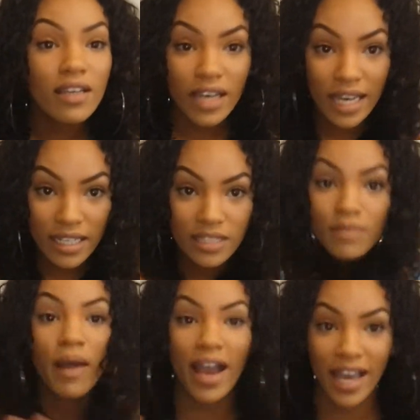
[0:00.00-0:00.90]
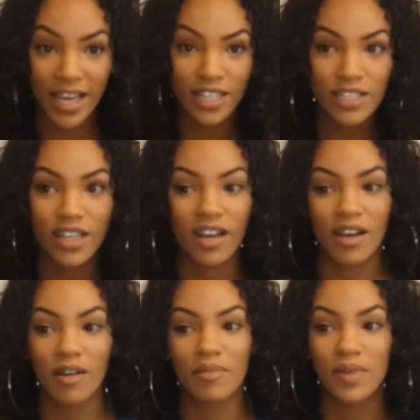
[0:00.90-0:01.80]
kids my age, and
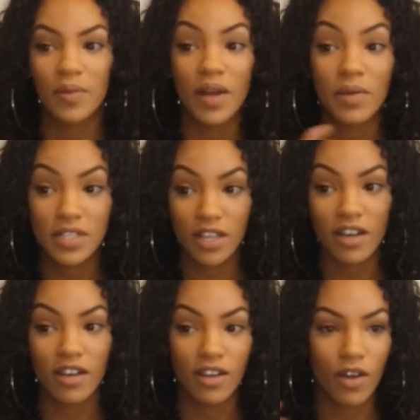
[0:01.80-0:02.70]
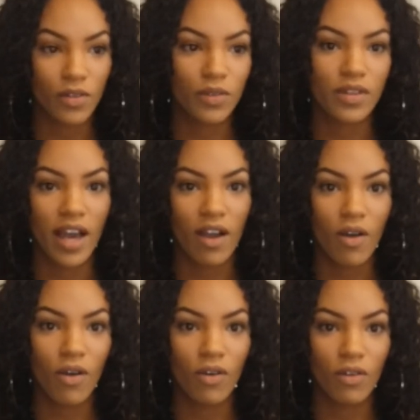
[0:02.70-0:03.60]
when I was younger, go through that
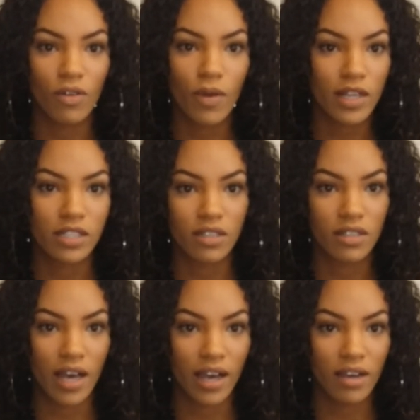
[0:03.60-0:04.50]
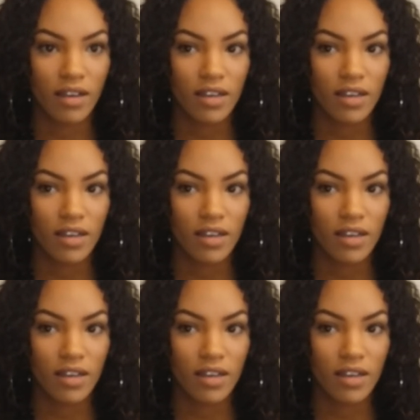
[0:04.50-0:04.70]
whole question, like,